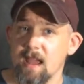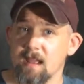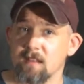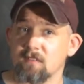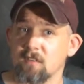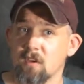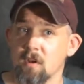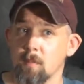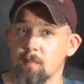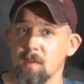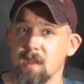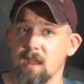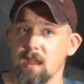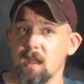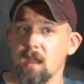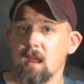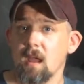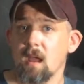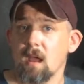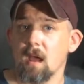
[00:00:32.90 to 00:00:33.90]
it's going to
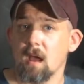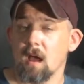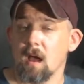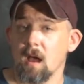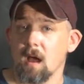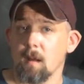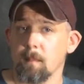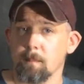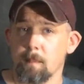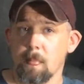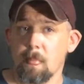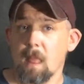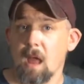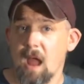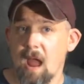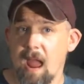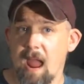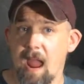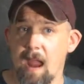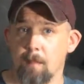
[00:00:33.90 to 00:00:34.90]
be um,
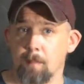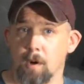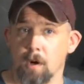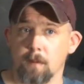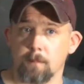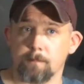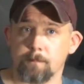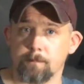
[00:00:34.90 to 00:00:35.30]
a hammer.